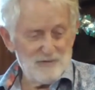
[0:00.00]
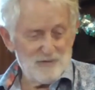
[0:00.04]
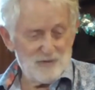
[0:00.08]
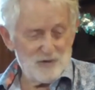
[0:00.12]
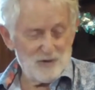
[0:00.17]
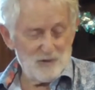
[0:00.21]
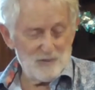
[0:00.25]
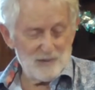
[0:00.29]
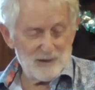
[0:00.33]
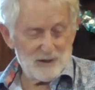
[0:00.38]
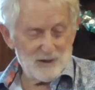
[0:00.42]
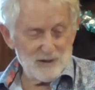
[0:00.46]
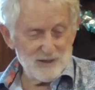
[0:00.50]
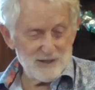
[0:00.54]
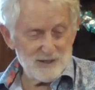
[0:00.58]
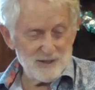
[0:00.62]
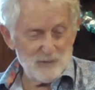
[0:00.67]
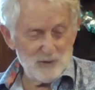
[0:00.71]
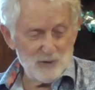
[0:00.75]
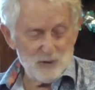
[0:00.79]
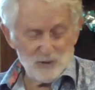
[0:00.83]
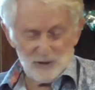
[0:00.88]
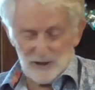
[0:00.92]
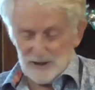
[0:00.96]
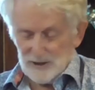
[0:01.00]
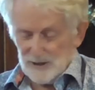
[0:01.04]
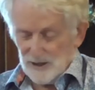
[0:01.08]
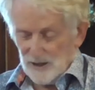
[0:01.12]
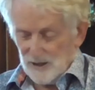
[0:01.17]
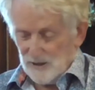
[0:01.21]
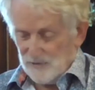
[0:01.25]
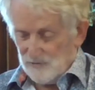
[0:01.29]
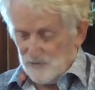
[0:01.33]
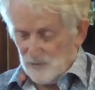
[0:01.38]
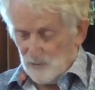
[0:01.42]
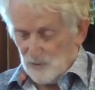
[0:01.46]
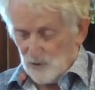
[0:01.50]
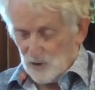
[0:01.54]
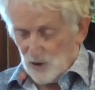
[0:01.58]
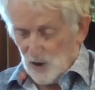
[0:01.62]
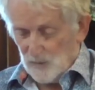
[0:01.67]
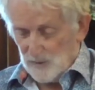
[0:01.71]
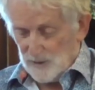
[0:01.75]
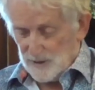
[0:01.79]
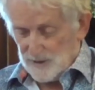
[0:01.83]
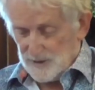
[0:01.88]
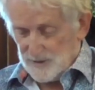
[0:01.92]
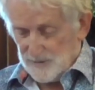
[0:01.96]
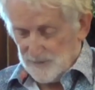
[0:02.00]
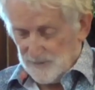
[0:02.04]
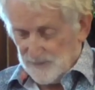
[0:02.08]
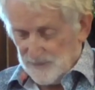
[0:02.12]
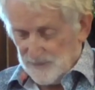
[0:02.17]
from someone looking down from a comet.